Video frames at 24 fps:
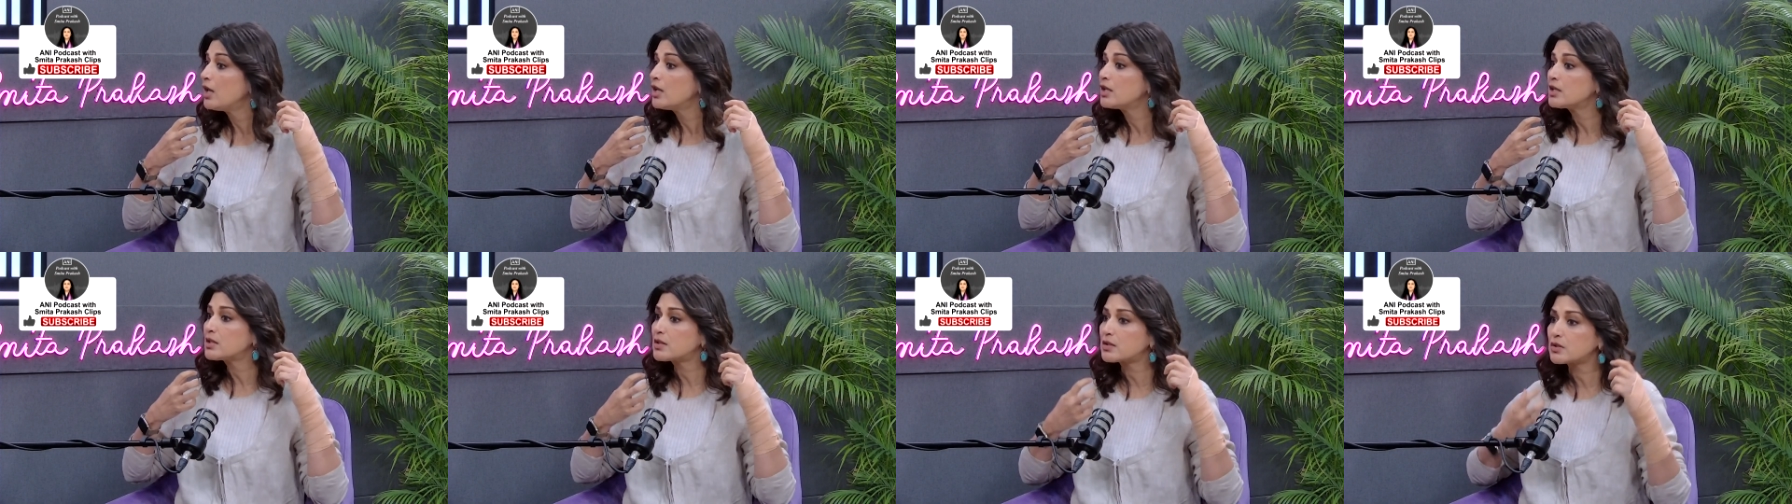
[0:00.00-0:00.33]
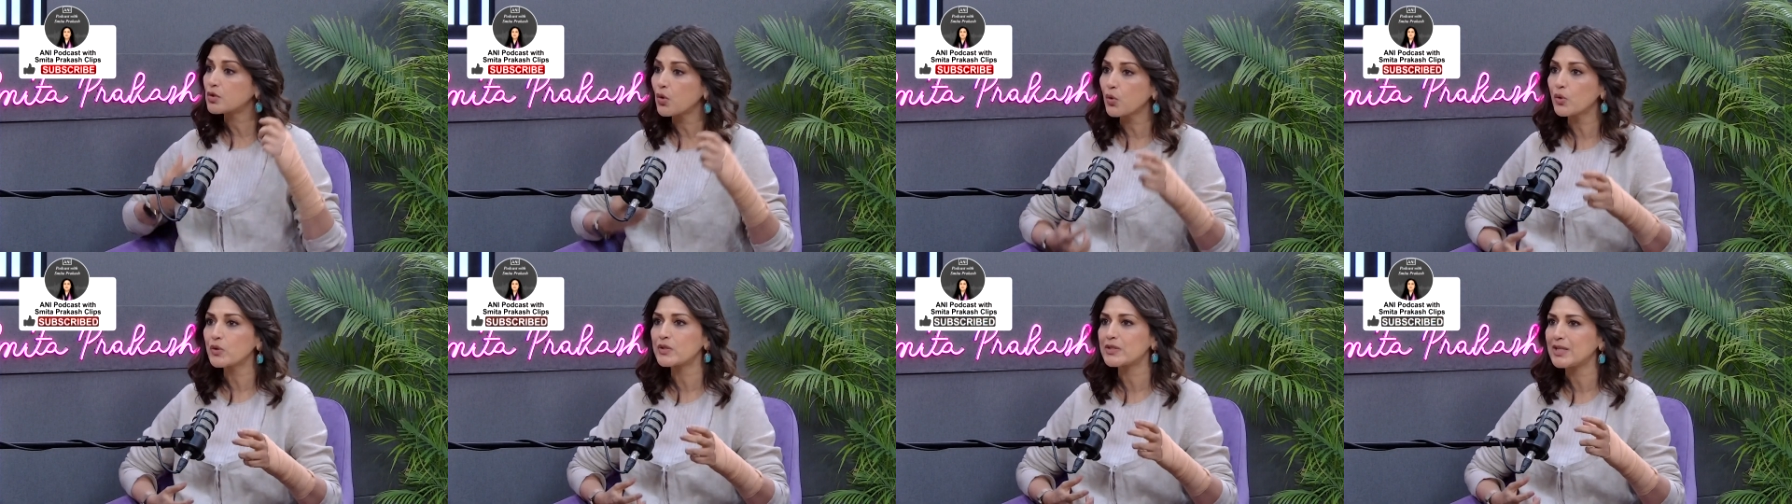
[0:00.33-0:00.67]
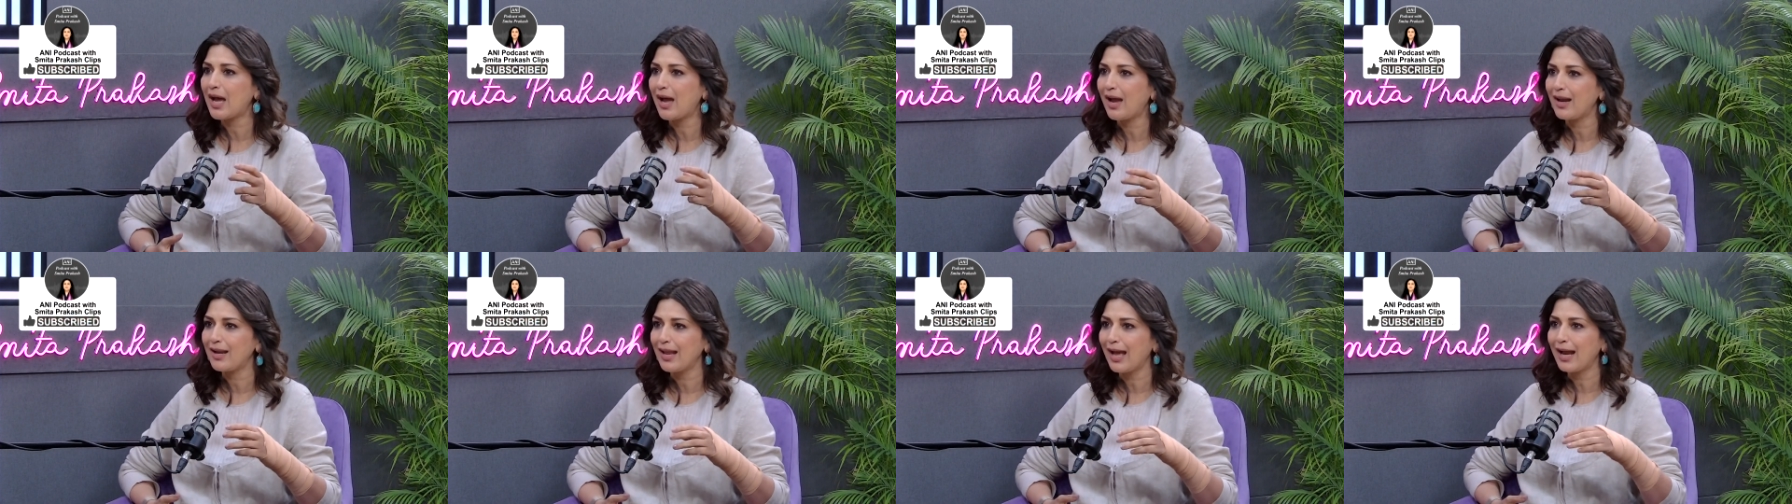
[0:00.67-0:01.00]
so
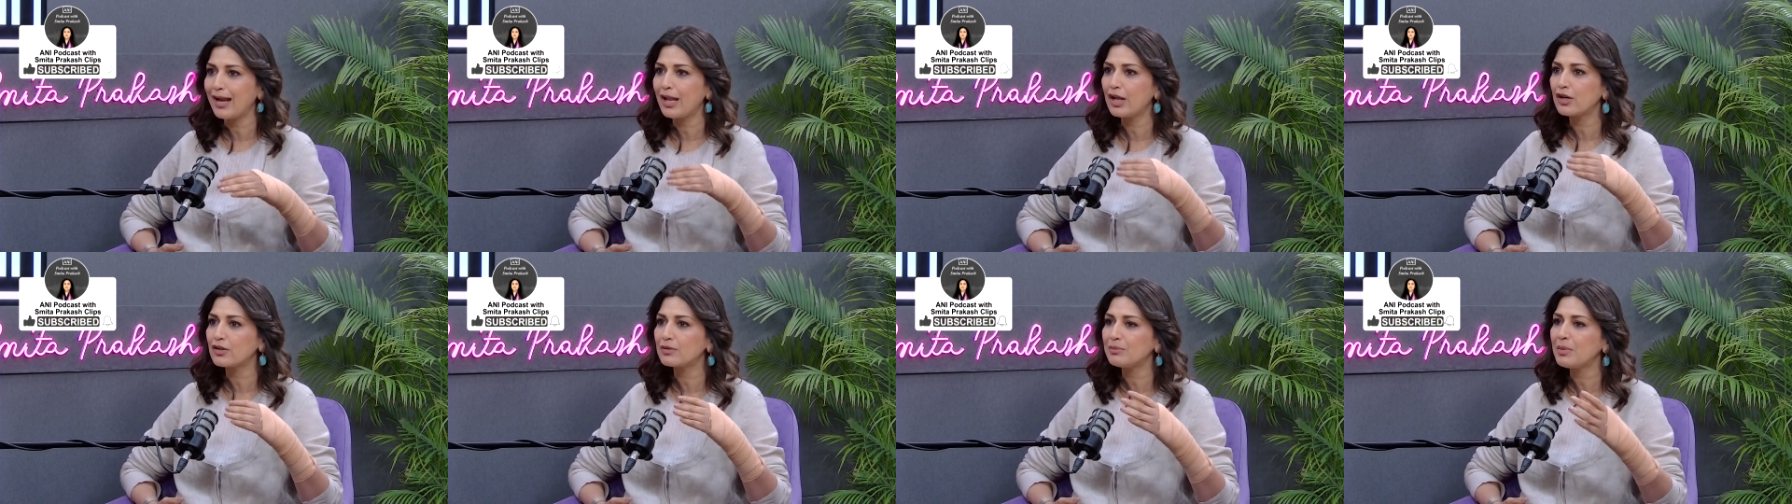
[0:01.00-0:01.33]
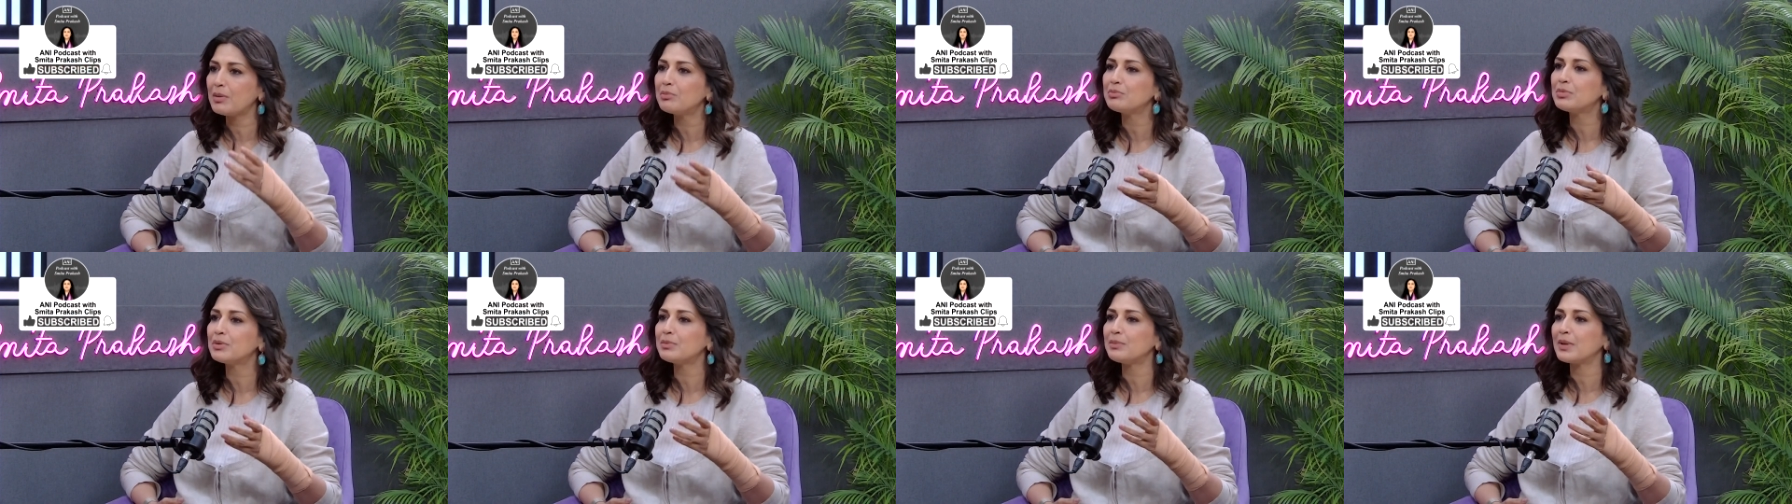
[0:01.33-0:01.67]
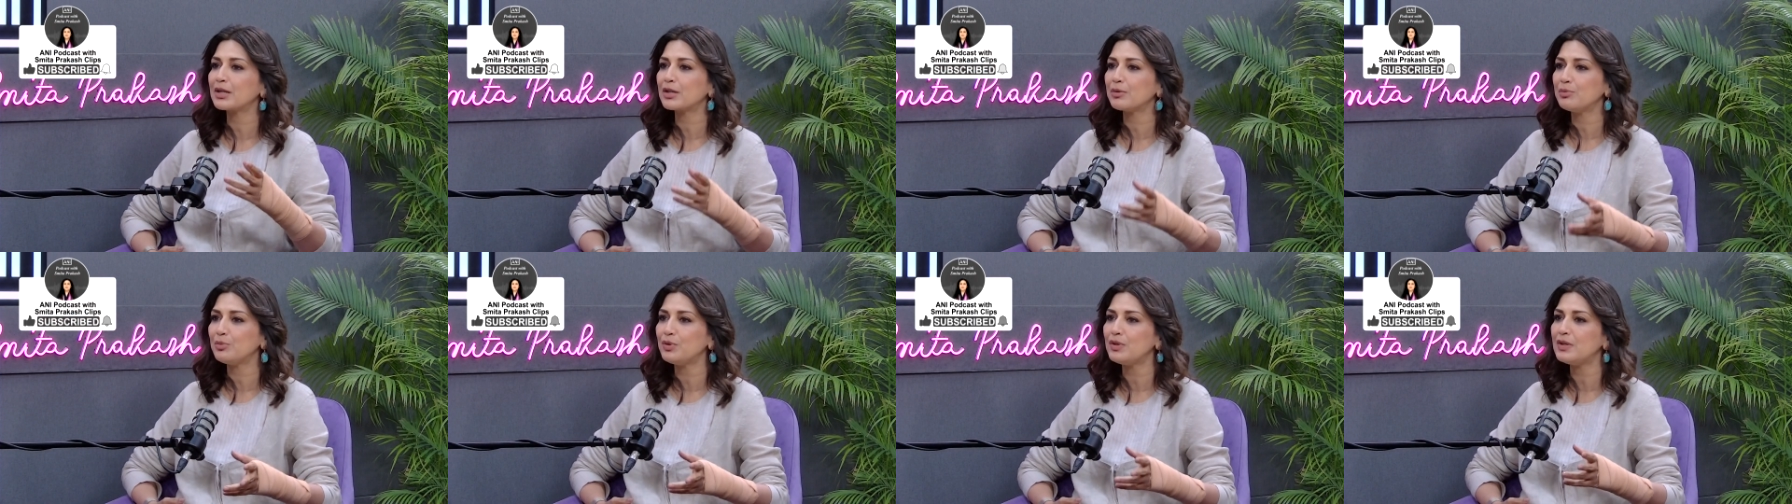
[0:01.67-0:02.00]
sad. And I remember my
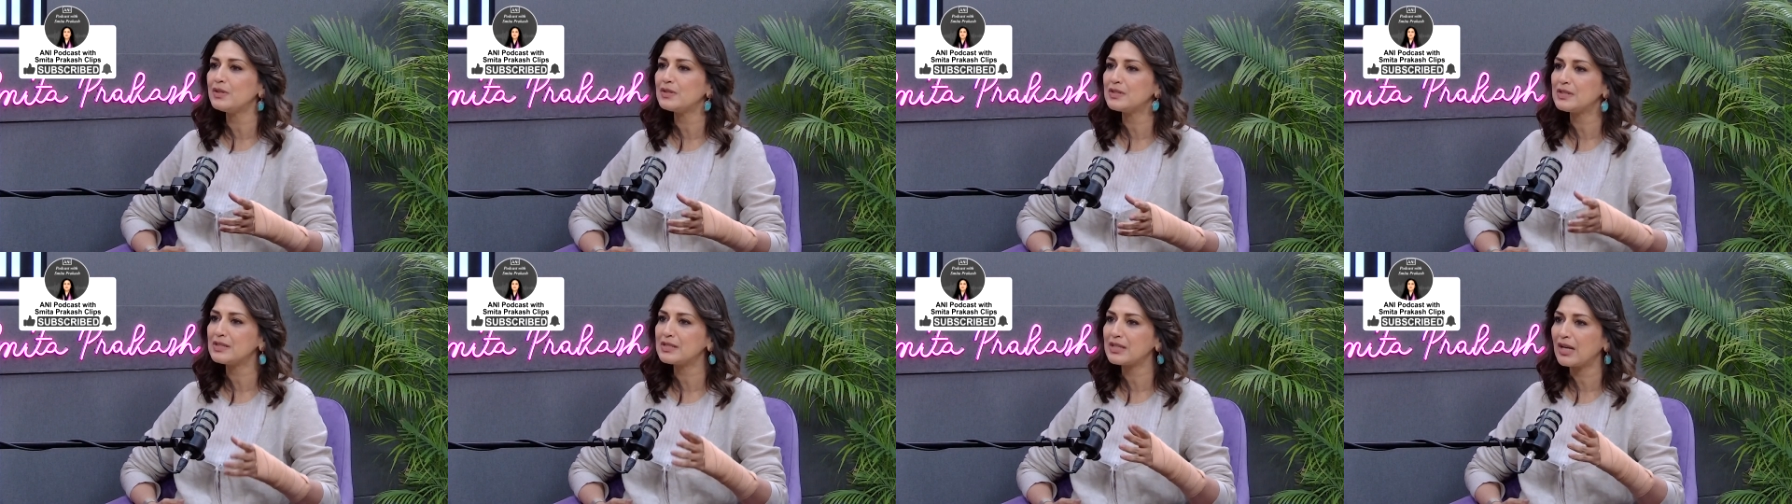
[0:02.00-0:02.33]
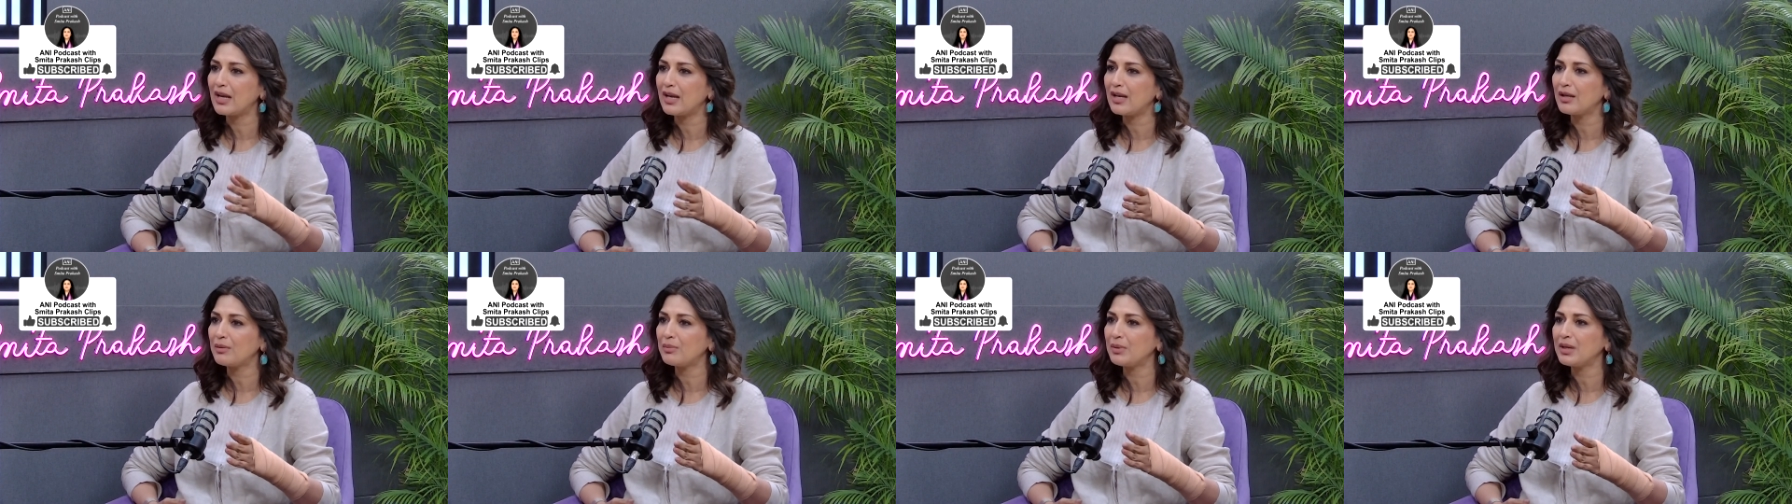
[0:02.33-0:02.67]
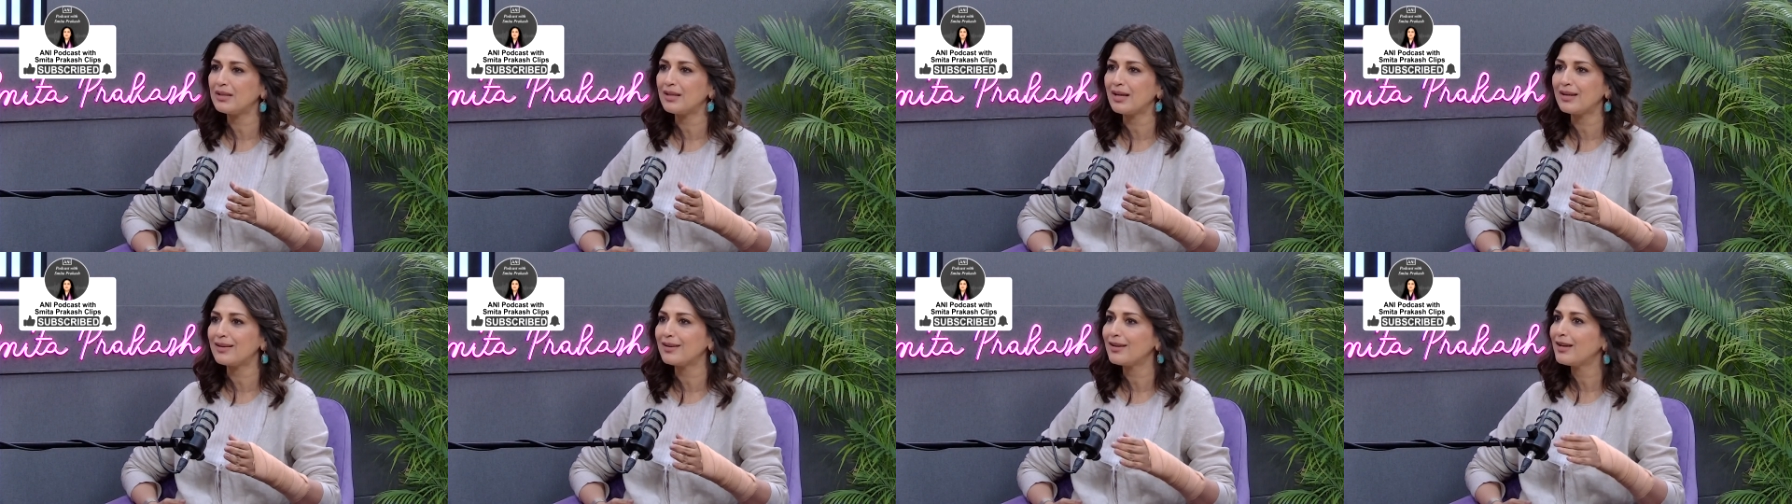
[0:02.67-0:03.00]
community telling me
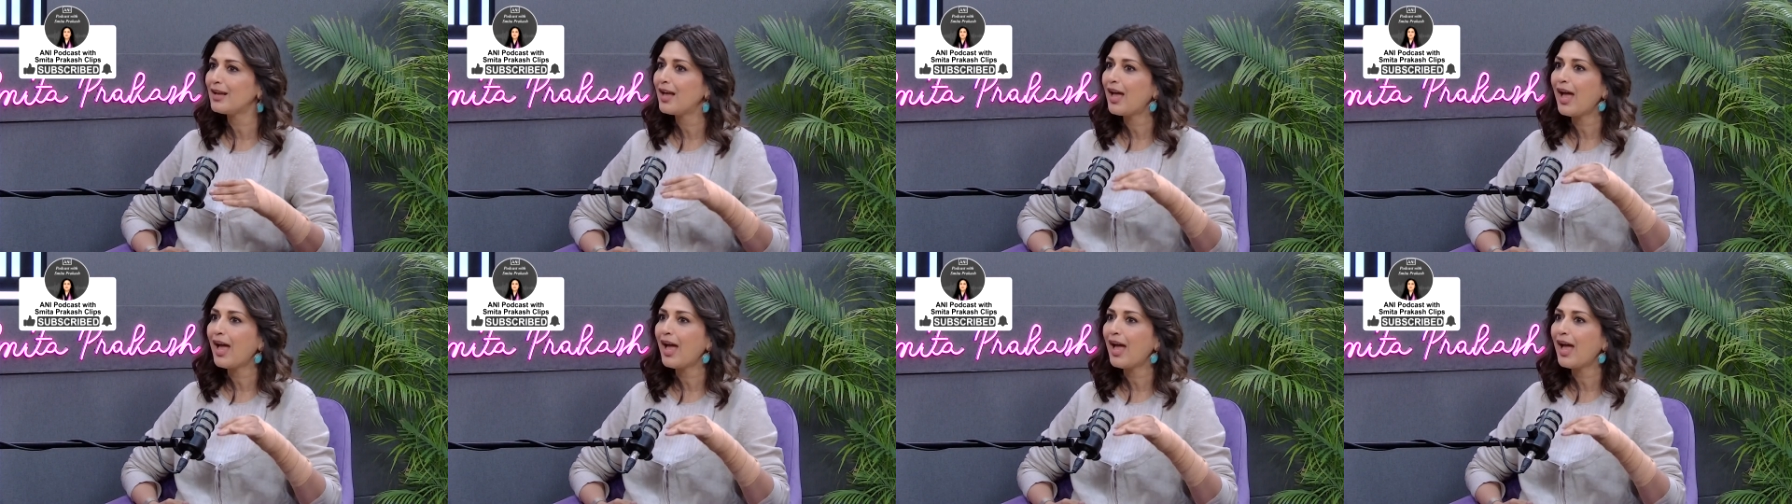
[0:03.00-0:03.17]
that